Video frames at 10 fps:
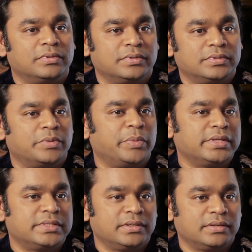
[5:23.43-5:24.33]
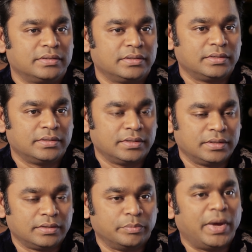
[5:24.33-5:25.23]
the amazing
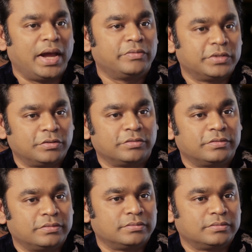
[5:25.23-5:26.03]
bandwidth of,